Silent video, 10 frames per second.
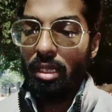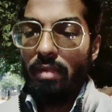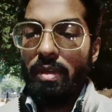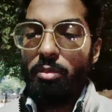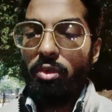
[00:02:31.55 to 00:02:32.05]

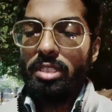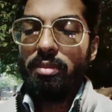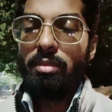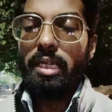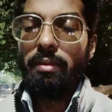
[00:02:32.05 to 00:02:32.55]
The event
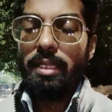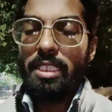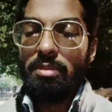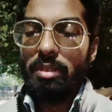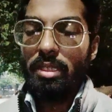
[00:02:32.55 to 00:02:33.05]
bonus will be double
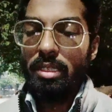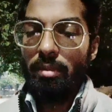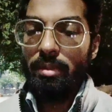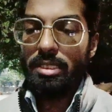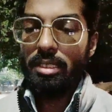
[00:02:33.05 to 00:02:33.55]
XP,
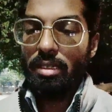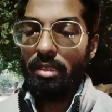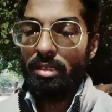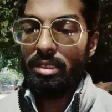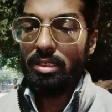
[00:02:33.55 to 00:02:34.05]
double
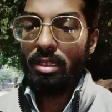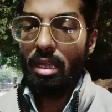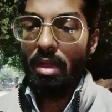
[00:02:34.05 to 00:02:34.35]
Stardust,